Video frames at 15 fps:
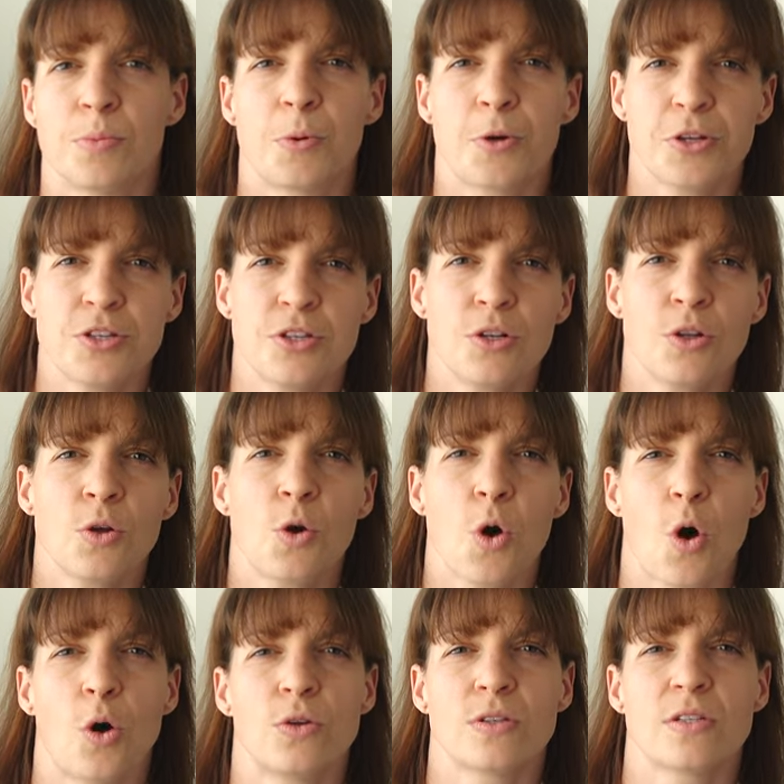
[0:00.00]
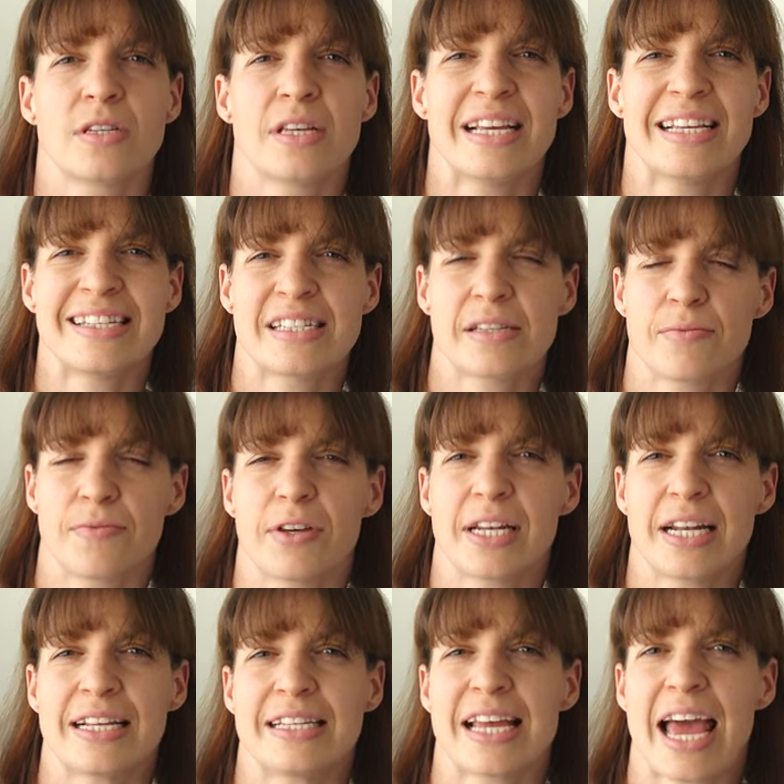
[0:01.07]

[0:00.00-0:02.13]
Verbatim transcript: personal goals is something that is